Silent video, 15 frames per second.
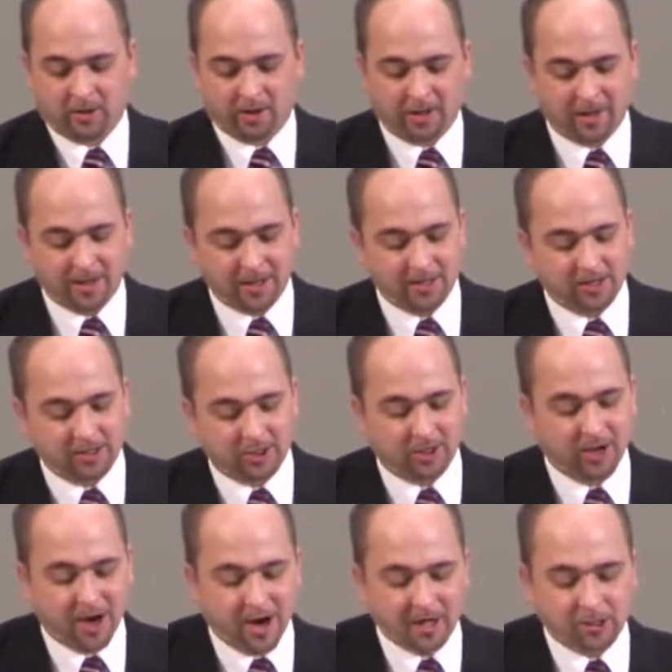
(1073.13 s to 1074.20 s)
and it is to
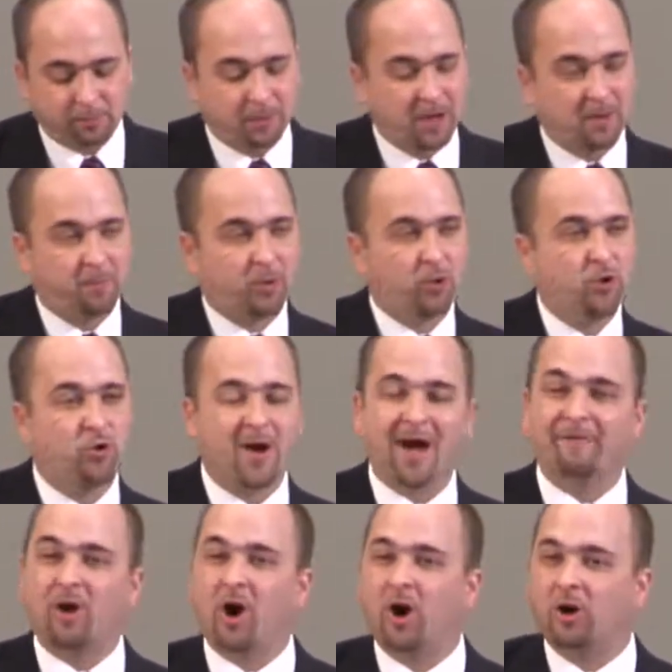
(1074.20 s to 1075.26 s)
God's people who
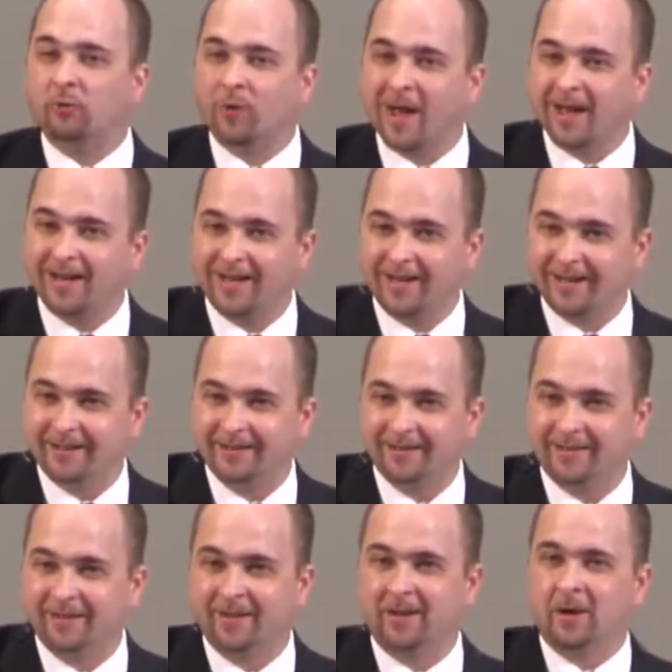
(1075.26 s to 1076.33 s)
have already
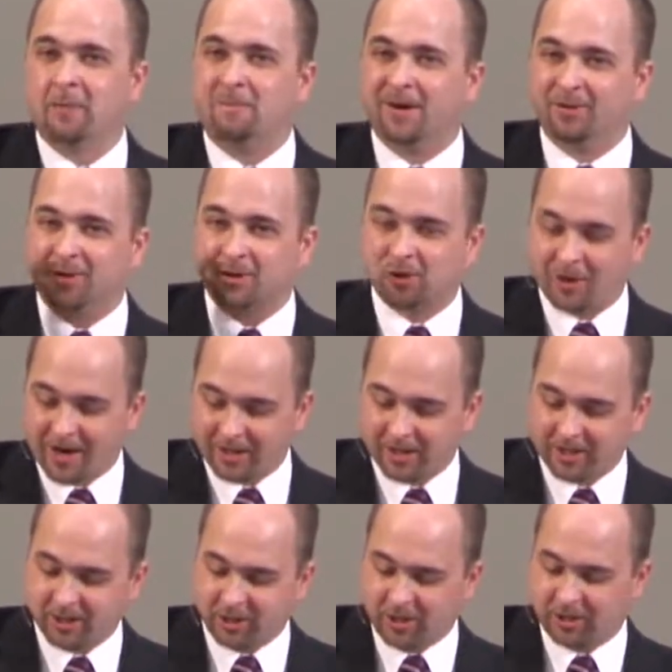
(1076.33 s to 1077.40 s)
put their trust
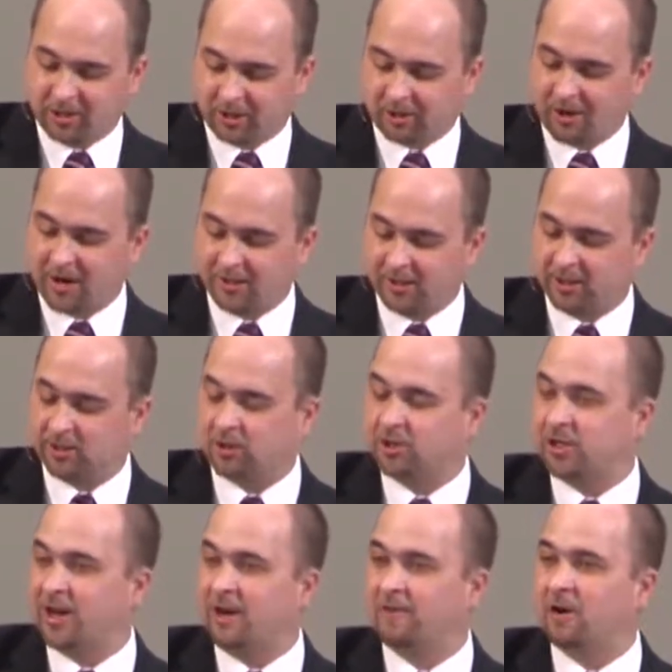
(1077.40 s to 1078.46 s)
in Jesus Christ as their
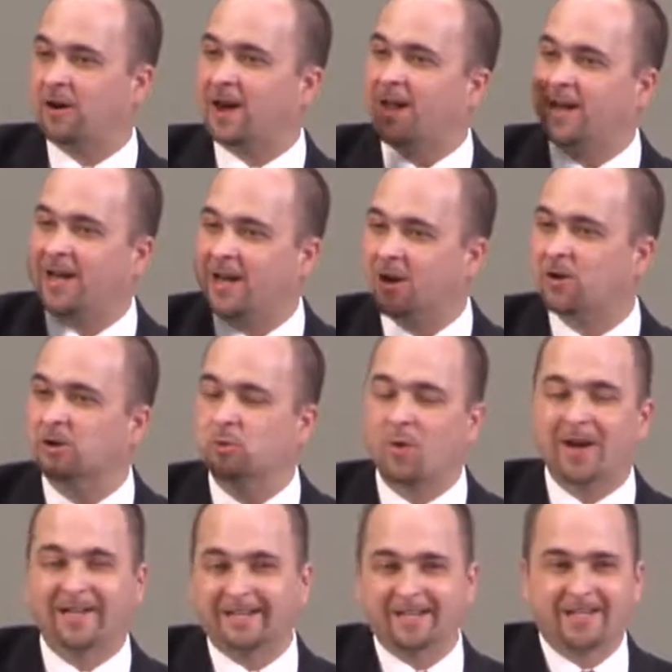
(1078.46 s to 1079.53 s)
Savior. And here is
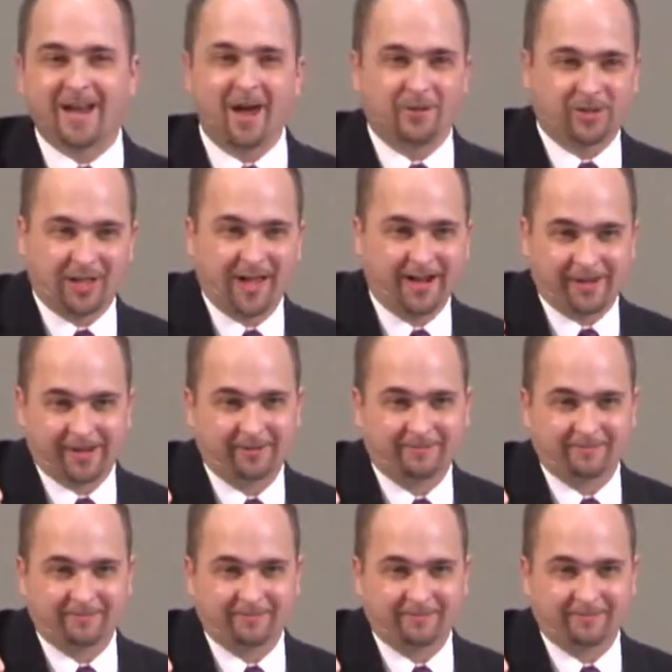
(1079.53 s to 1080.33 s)
what it sounds like.